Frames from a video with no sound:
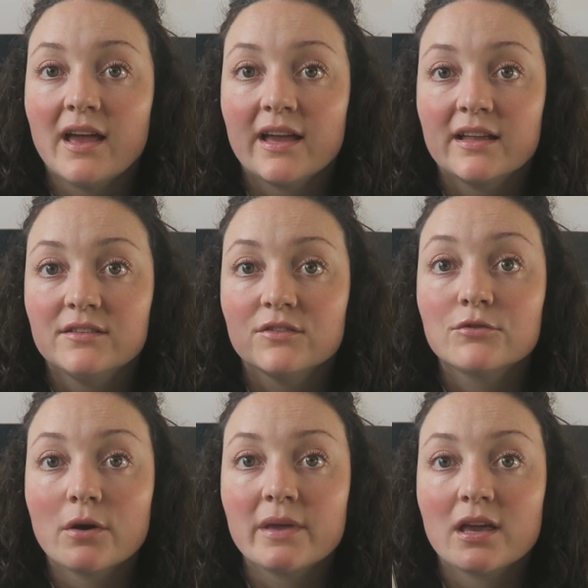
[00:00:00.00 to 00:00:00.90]
and
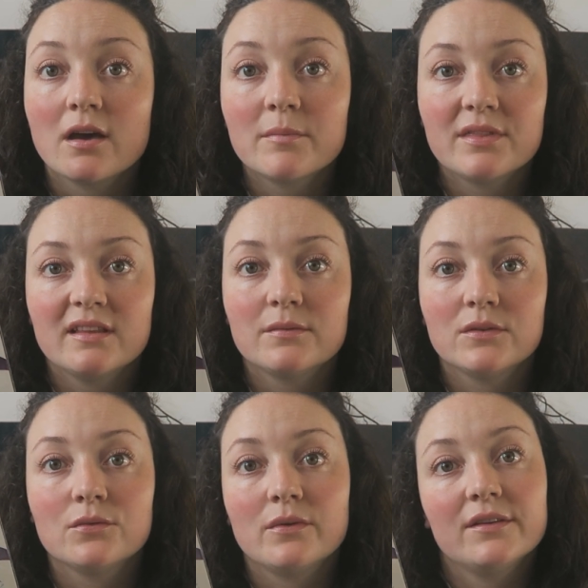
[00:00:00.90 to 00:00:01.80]
growing up this
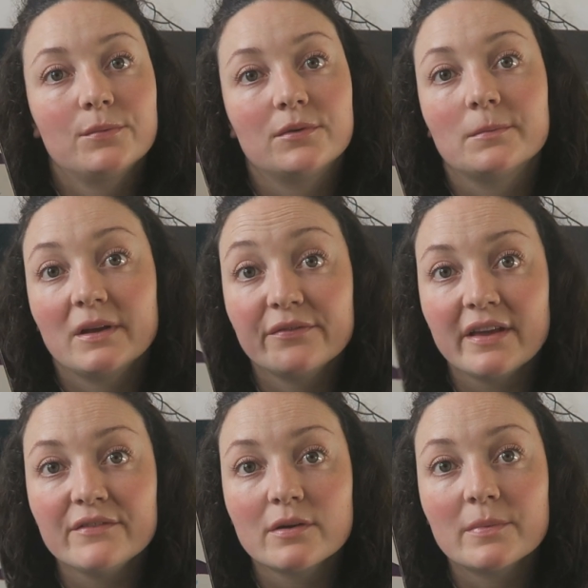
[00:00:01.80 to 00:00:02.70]
was always one of my
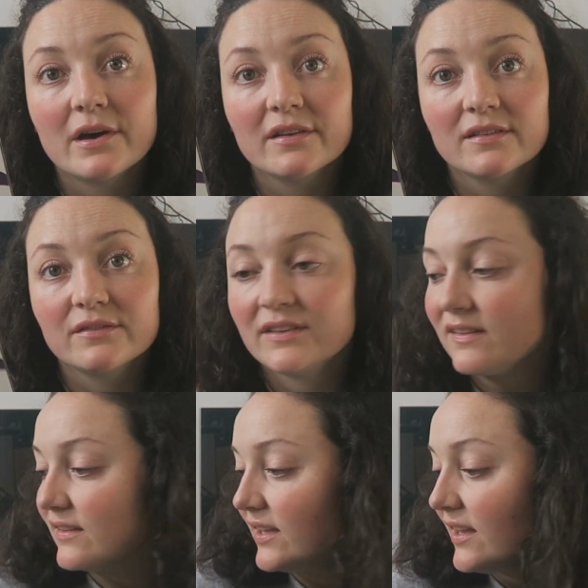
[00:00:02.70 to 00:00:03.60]
favourite parts of
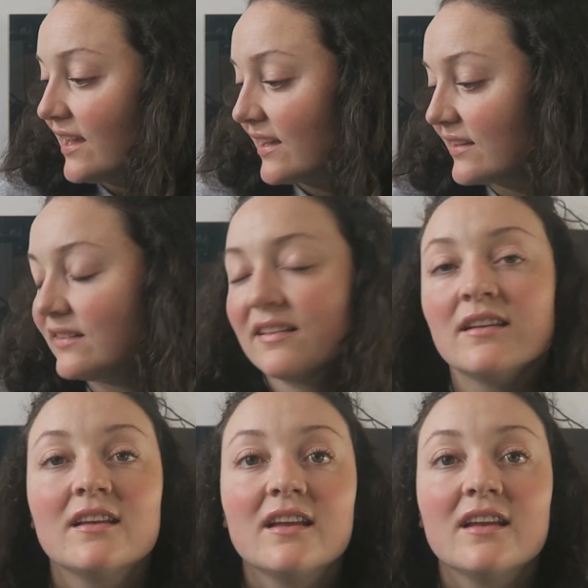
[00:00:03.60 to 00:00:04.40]
Disney, and